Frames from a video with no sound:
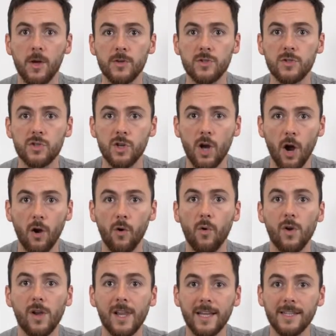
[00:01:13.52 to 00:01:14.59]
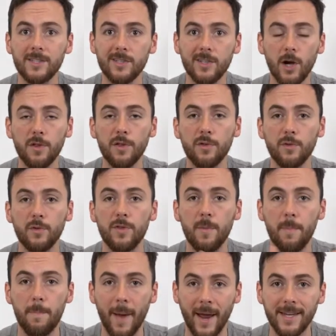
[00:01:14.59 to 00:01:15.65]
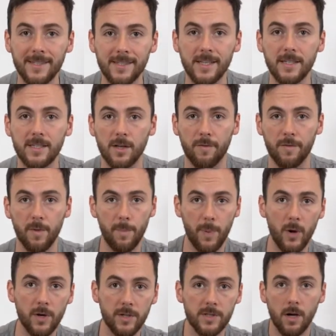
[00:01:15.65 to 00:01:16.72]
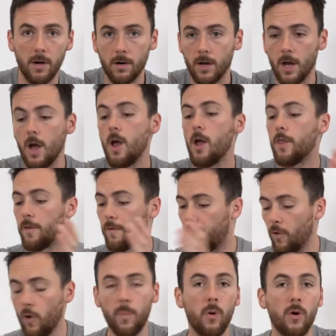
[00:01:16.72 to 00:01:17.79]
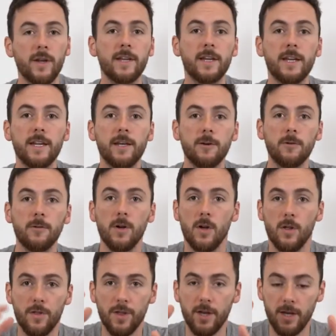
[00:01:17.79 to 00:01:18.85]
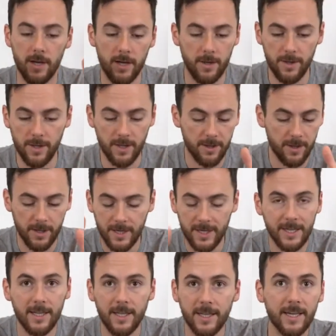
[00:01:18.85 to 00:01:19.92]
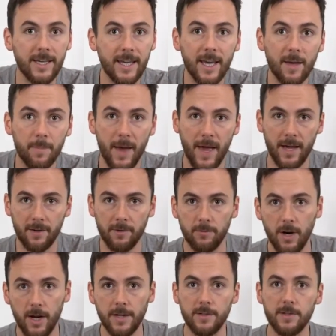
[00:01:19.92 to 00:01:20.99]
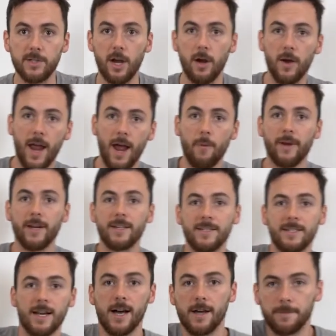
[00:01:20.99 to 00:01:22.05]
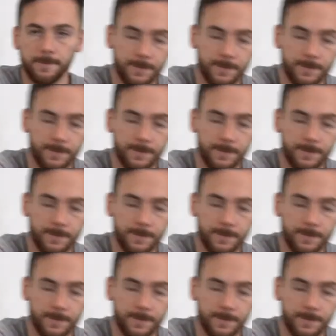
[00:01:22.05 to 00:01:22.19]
So let's go through the basics of the bird dog, the 4-point kneel, the kneeling kickback, right? So how we're going to start.